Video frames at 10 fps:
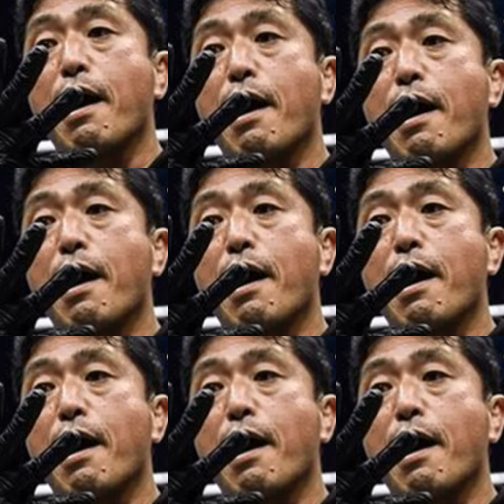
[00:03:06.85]

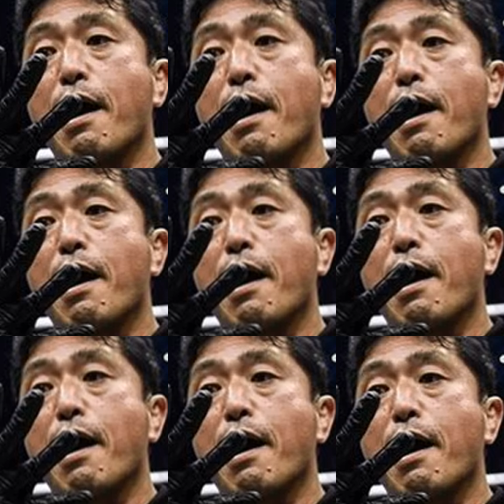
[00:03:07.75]
Nobody speaks.